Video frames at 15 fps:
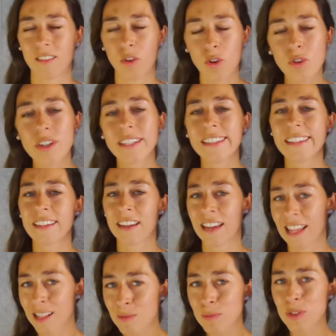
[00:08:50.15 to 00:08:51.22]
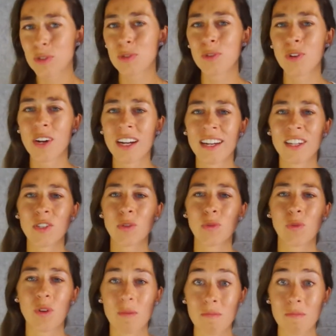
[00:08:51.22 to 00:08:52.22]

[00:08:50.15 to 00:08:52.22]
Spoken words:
already help you to